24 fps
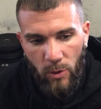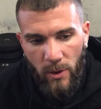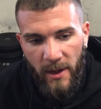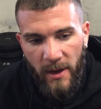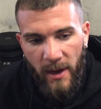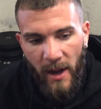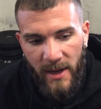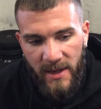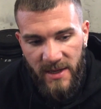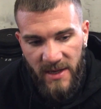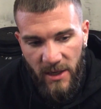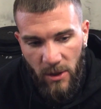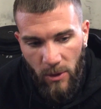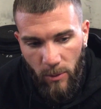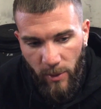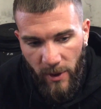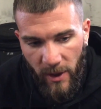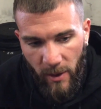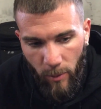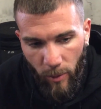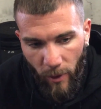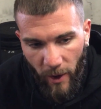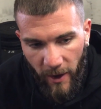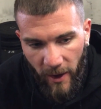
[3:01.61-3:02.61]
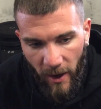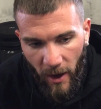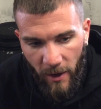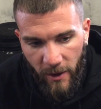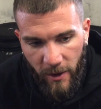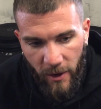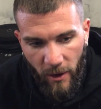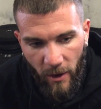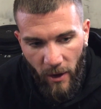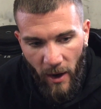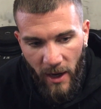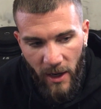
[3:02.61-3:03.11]
2019 will be a breakout
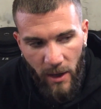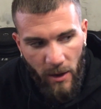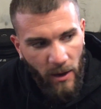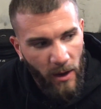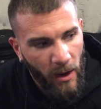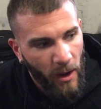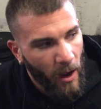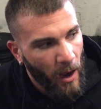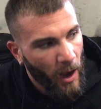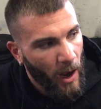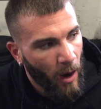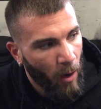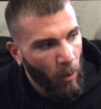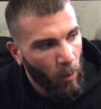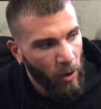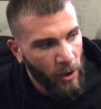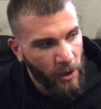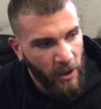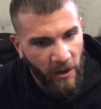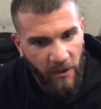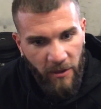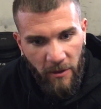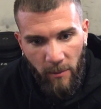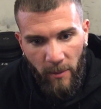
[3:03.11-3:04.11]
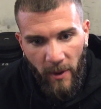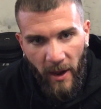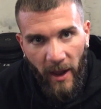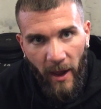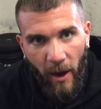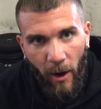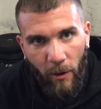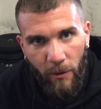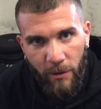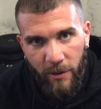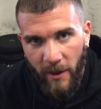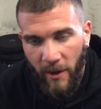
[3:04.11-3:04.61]
year. I want nothing but
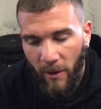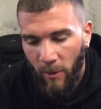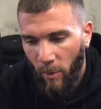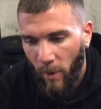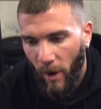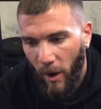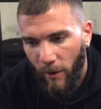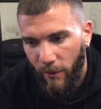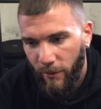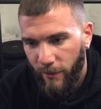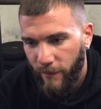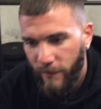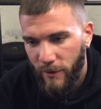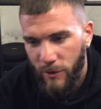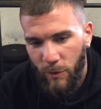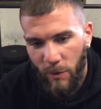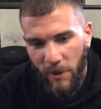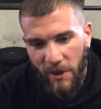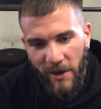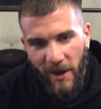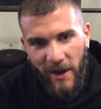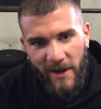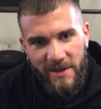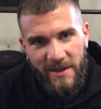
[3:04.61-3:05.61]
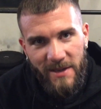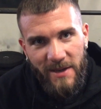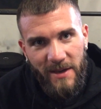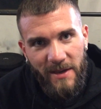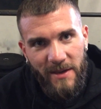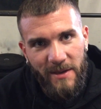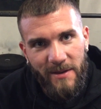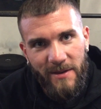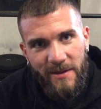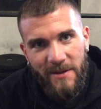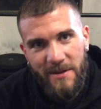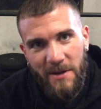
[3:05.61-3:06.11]
health and wealth for
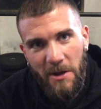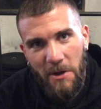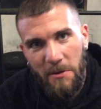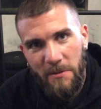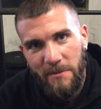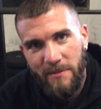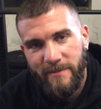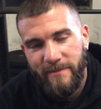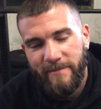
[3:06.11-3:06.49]
2019. So,